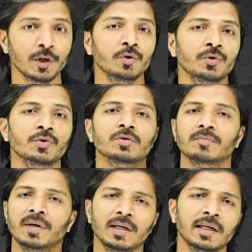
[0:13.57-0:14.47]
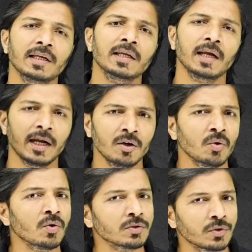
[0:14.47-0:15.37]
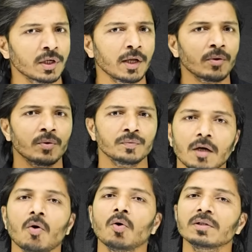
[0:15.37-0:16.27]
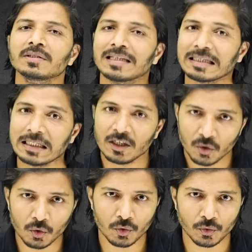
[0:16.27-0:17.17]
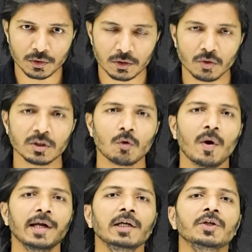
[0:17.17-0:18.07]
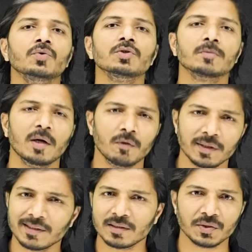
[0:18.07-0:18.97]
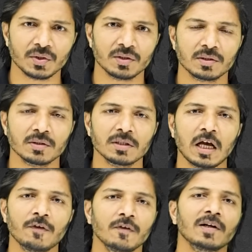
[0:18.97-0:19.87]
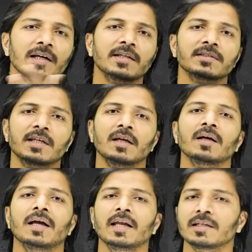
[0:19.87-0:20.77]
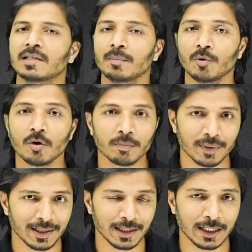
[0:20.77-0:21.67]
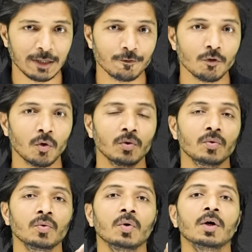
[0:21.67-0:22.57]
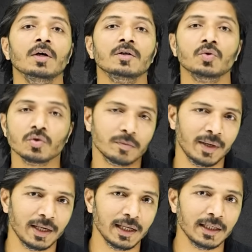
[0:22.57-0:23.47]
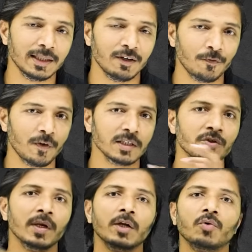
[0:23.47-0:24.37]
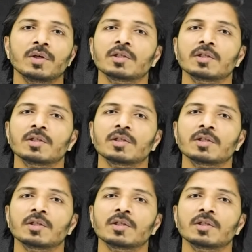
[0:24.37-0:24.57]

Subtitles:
we do use Mendeley, EndNote, Zotero, and all these are really good tools. Those are widely used by various researchers. However, let us take an example of Mendeley. If you want to use Mendeley, then first you need to